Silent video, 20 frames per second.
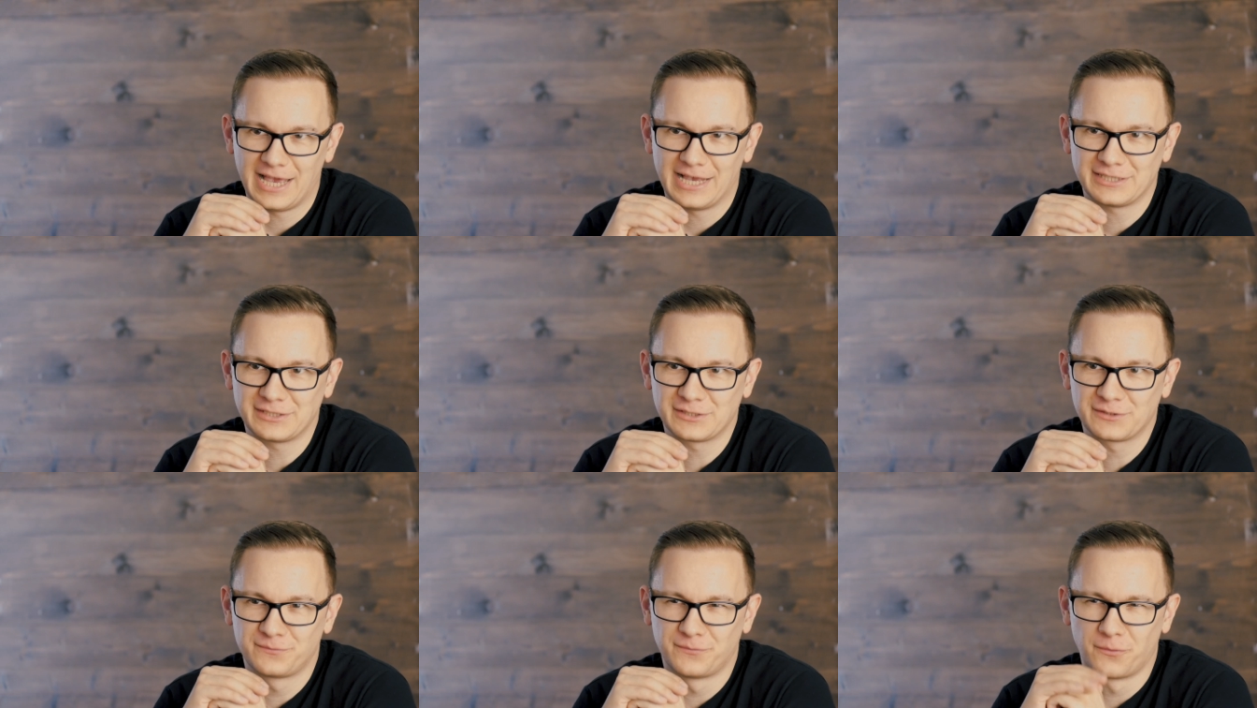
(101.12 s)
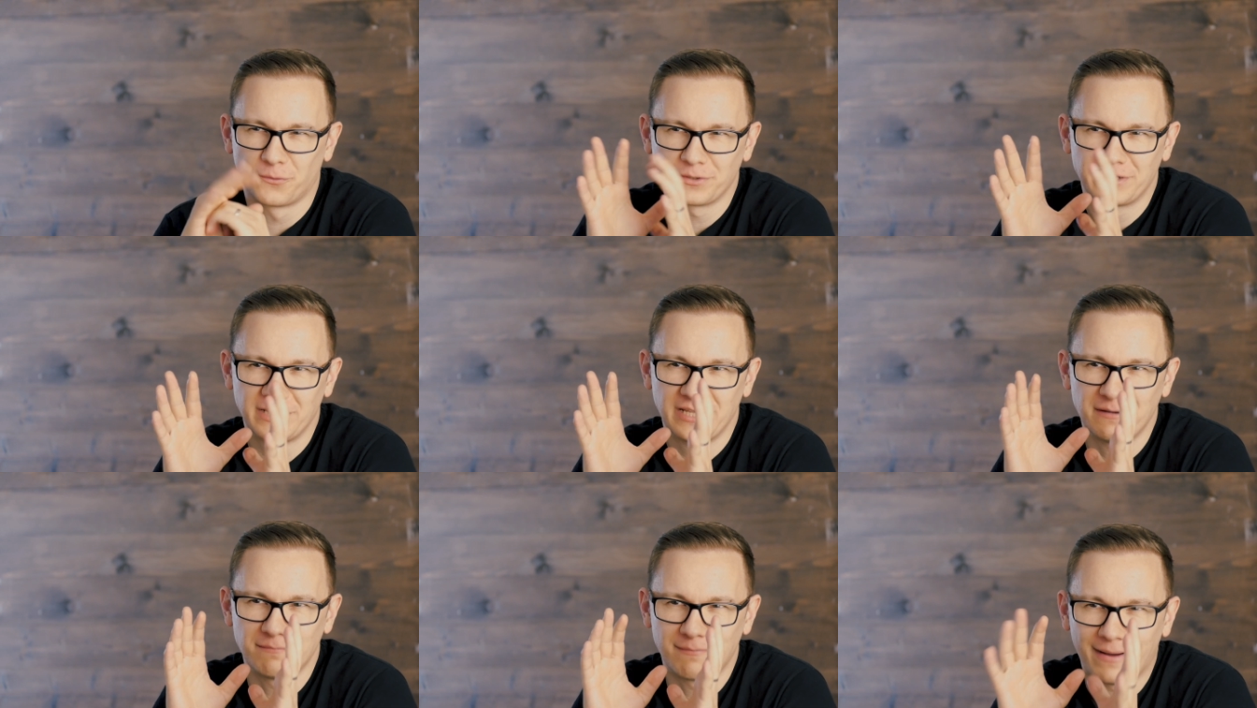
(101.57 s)
As for
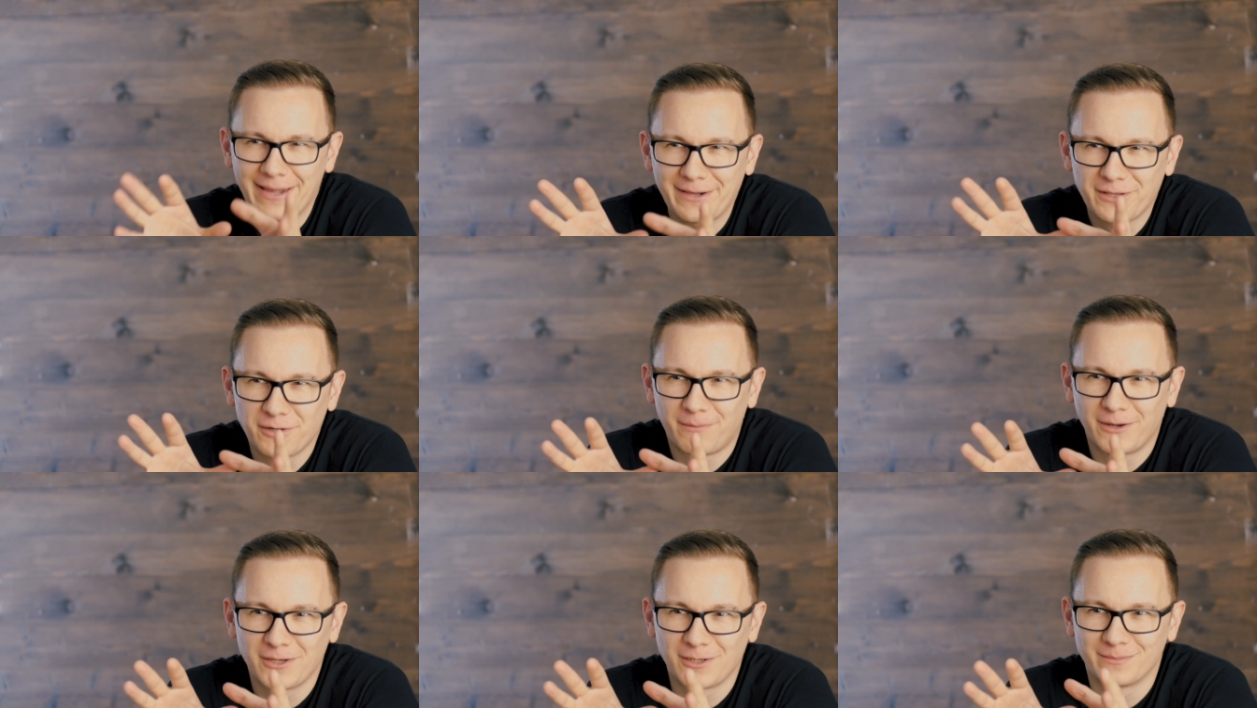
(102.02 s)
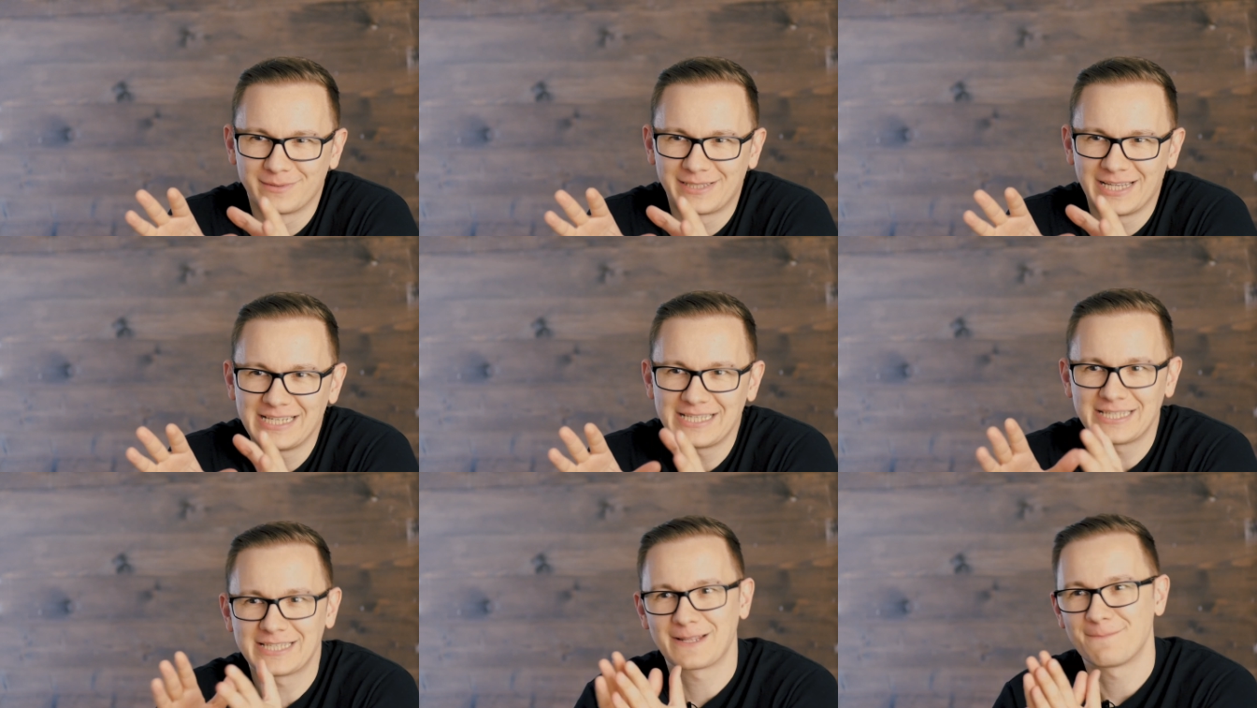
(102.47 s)
the microbiome
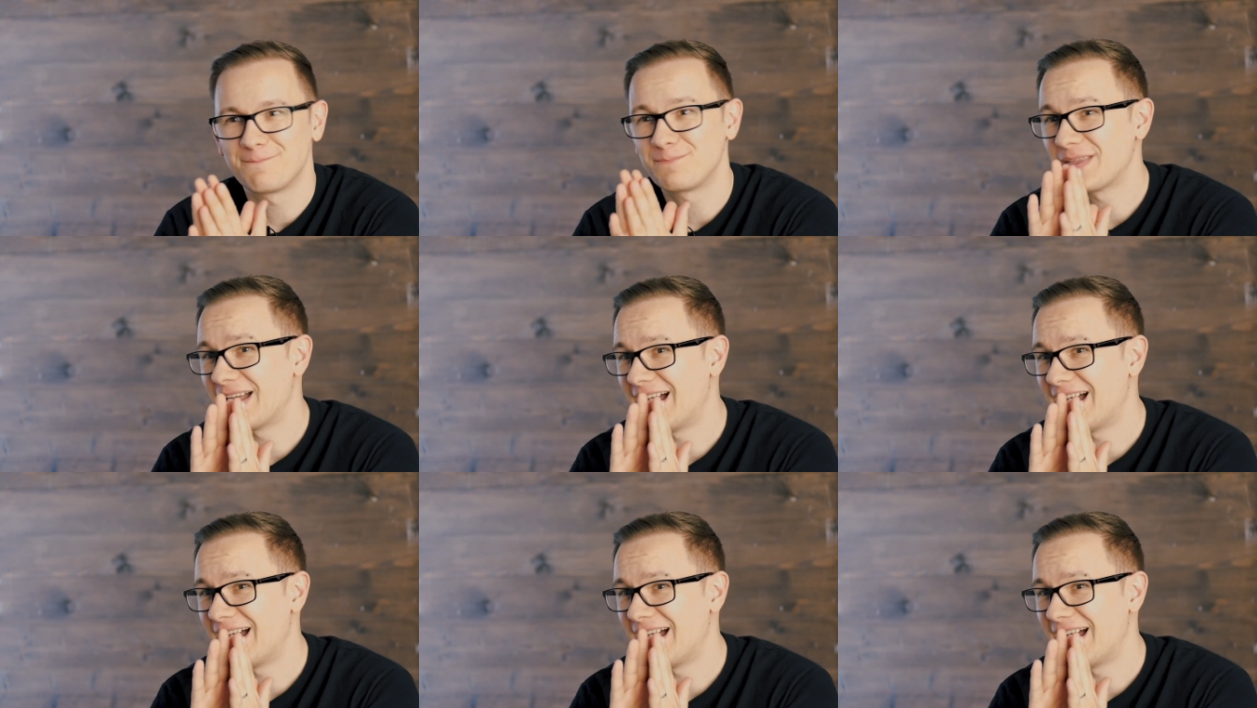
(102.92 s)
test,